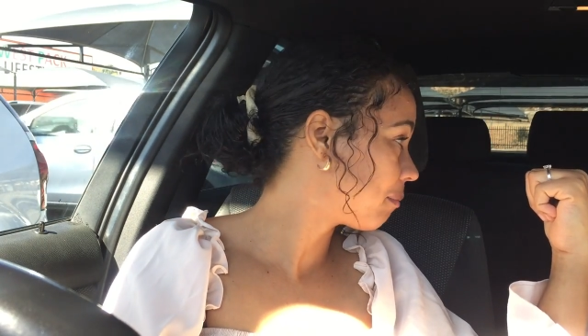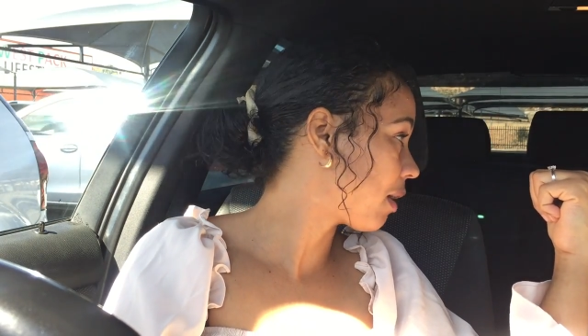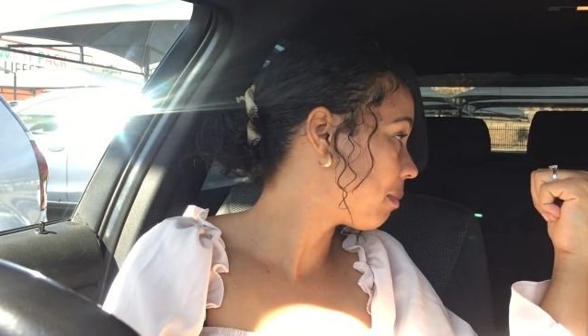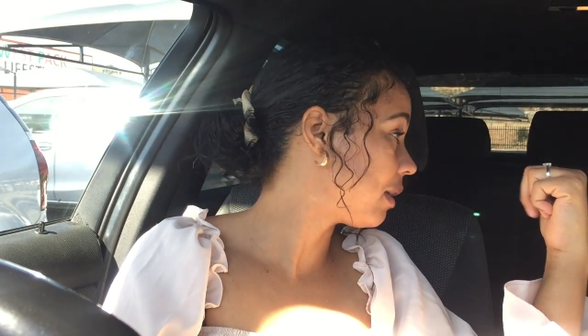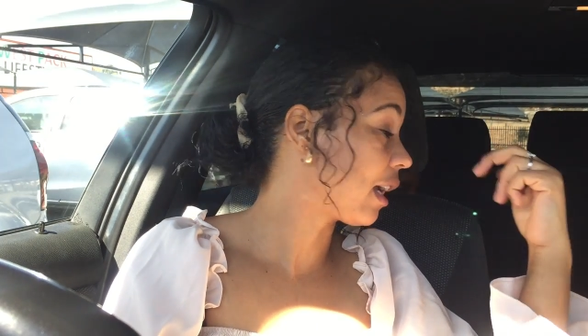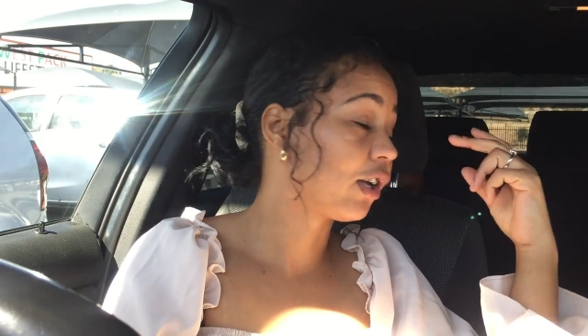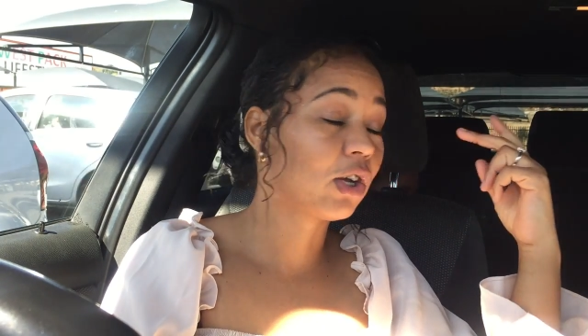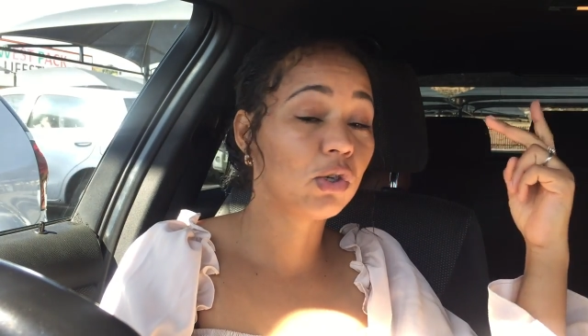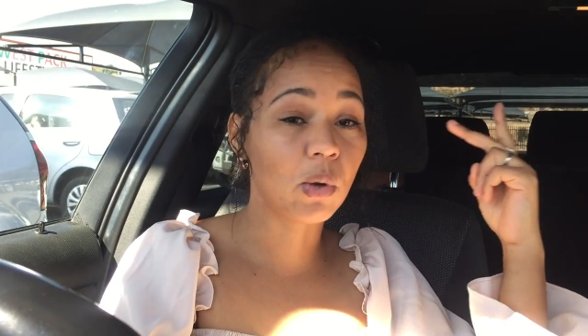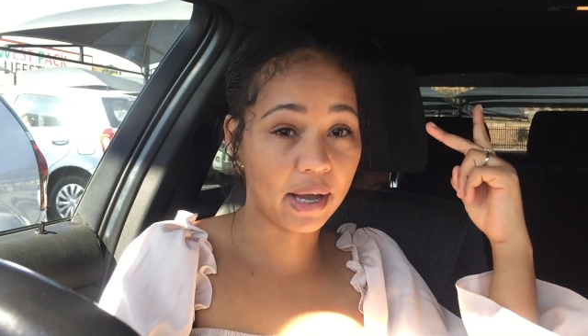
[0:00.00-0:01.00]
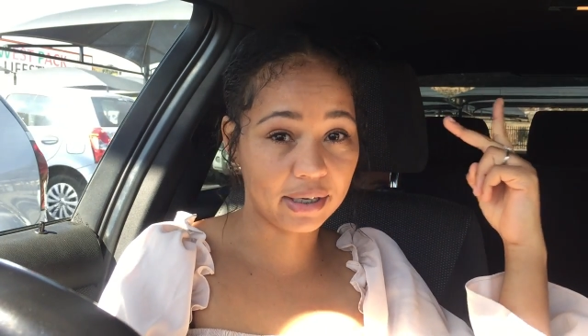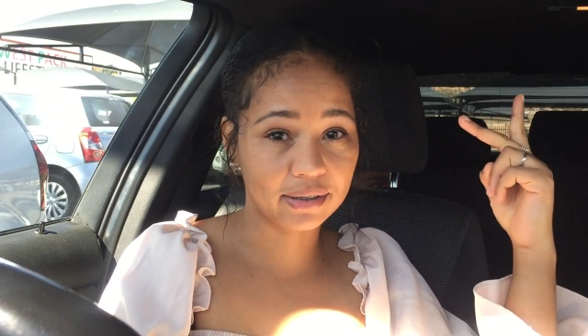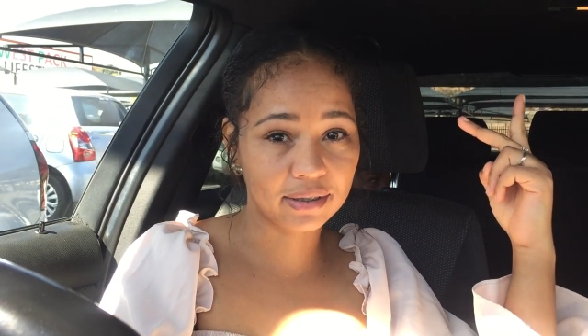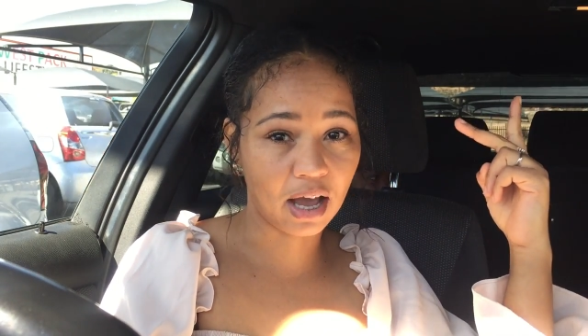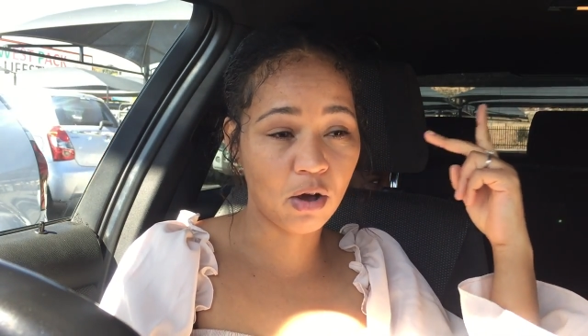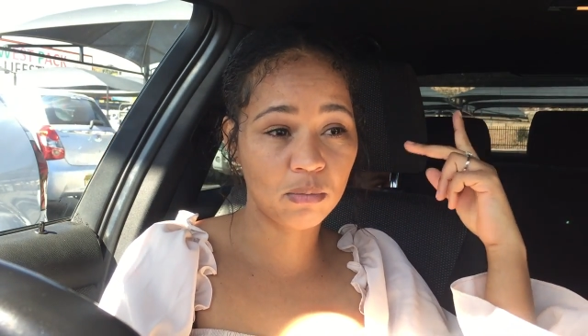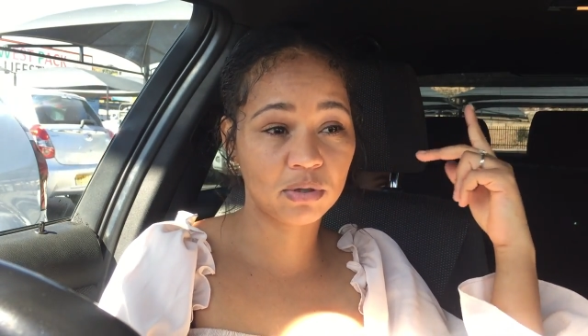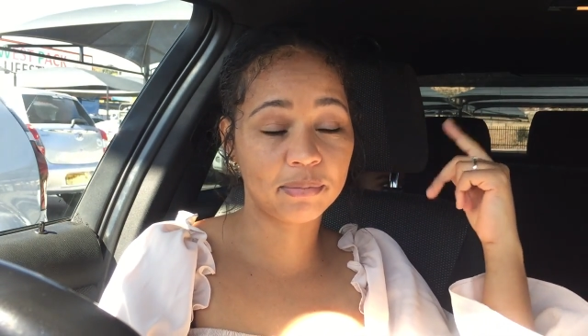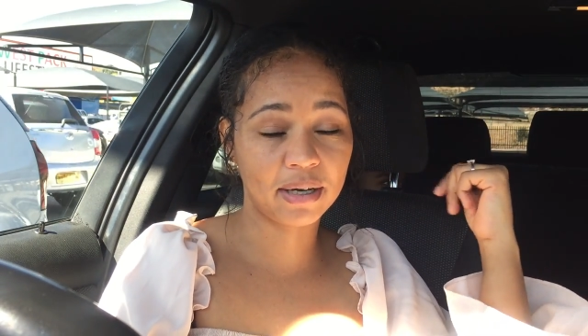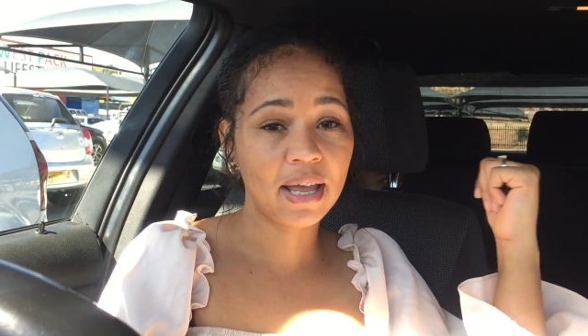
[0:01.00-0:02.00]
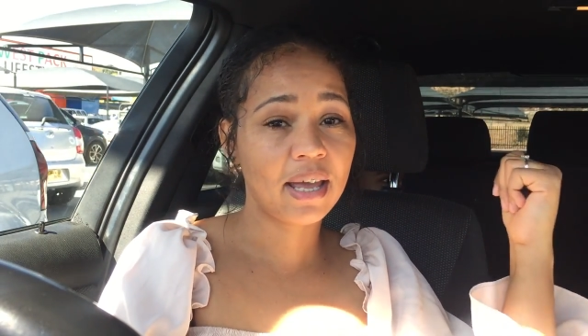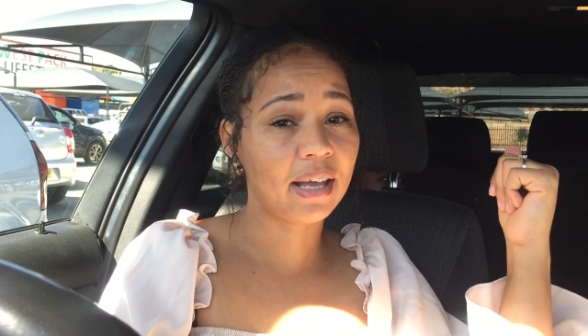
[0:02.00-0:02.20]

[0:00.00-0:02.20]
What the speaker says: Probably, like, twice. I almost beat.